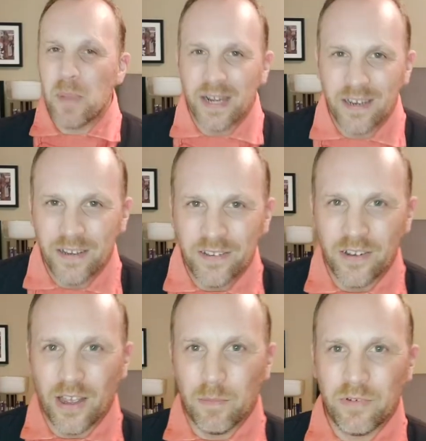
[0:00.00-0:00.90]
but it is an
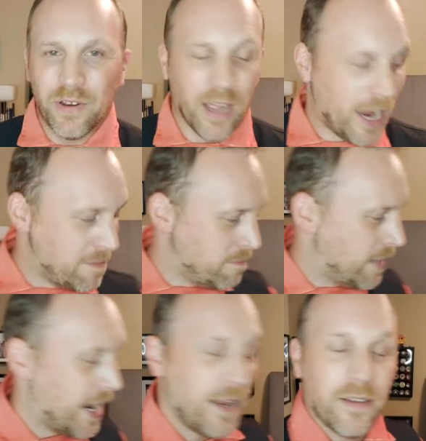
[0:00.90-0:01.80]
option. I
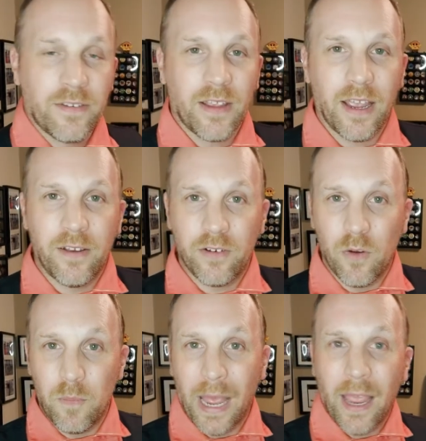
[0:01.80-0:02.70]
may decide to
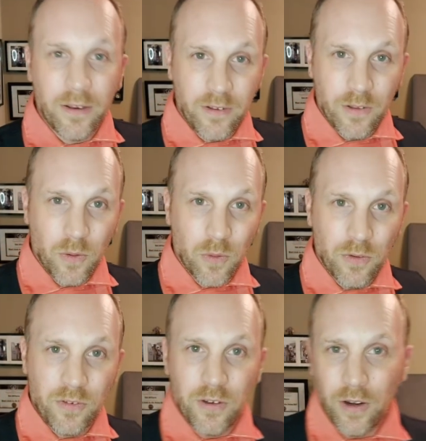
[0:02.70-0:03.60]
go back to the
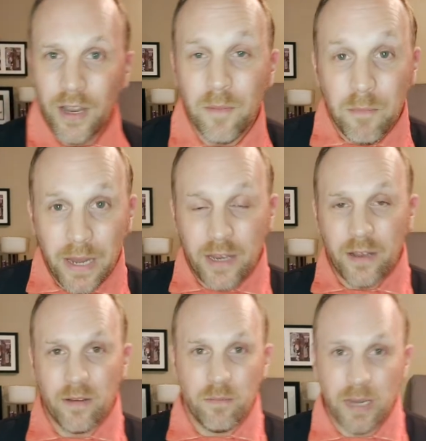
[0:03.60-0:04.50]
holster, make
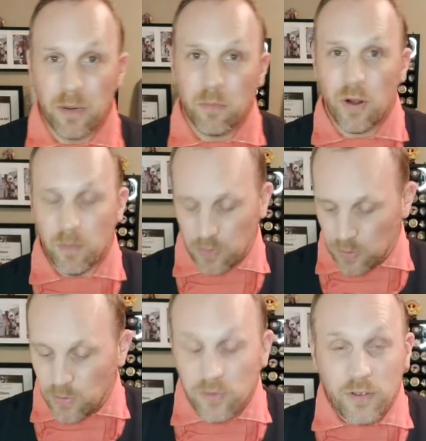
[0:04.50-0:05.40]
a proper
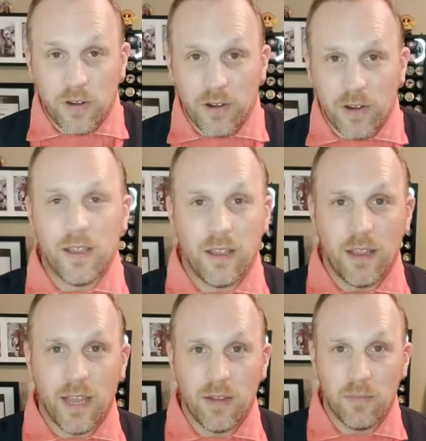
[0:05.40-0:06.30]
holster,
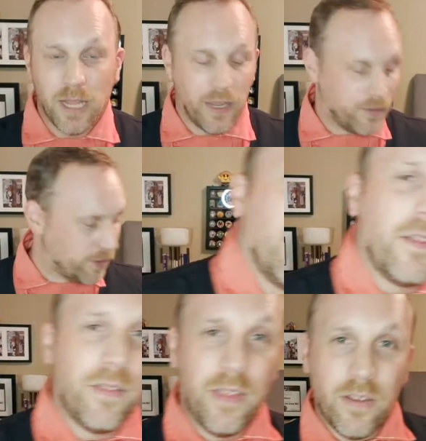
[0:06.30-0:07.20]
and have a blaster.
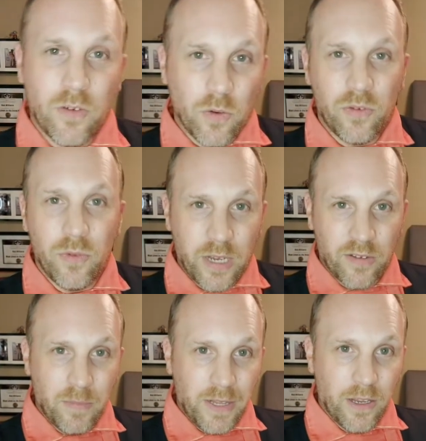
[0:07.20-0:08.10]
This also
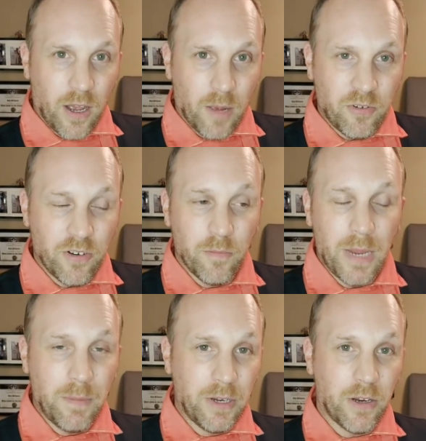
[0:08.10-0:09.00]
gives me the option of
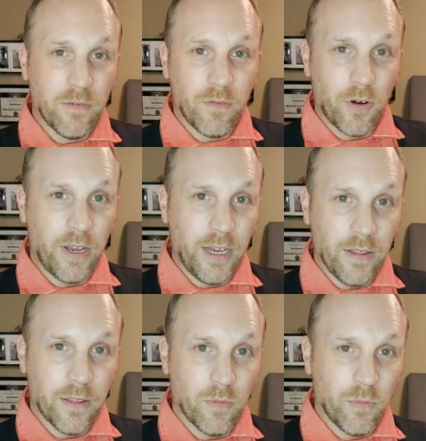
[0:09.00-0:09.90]
maybe
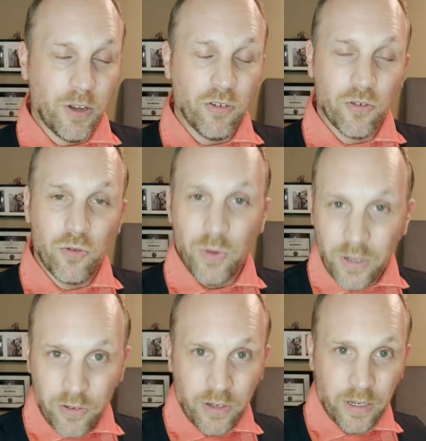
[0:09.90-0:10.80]
converting the original
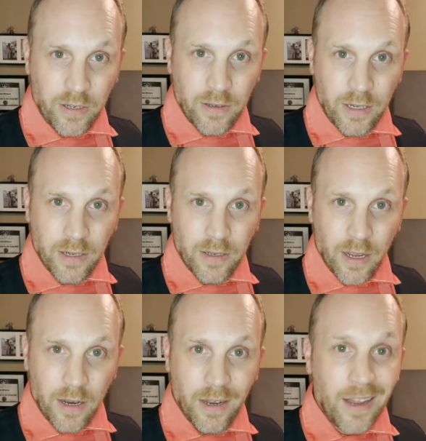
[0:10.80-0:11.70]
trilogy Nien
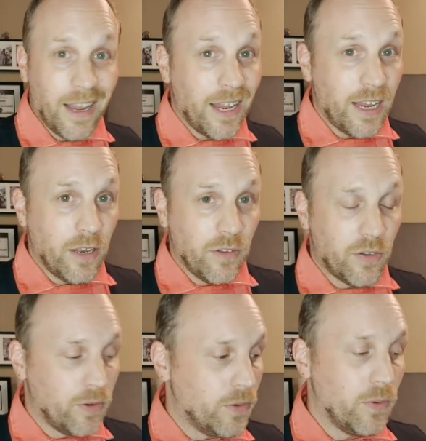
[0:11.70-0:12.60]
Nunb
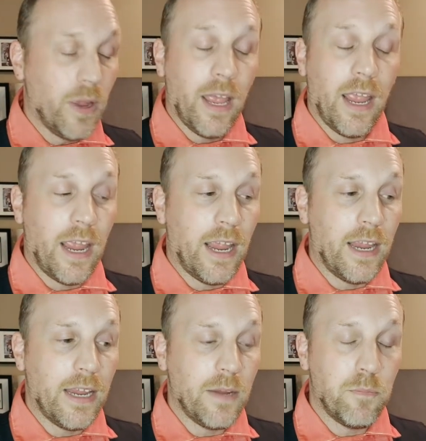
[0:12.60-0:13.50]
into
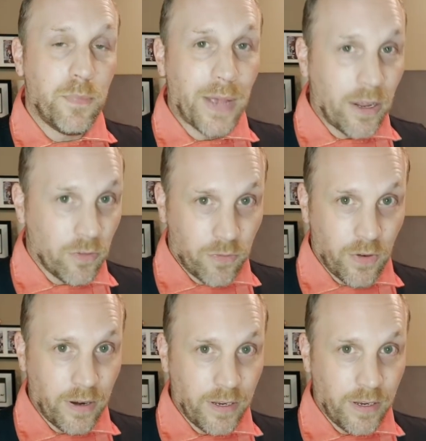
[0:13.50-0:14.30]
a Battlefront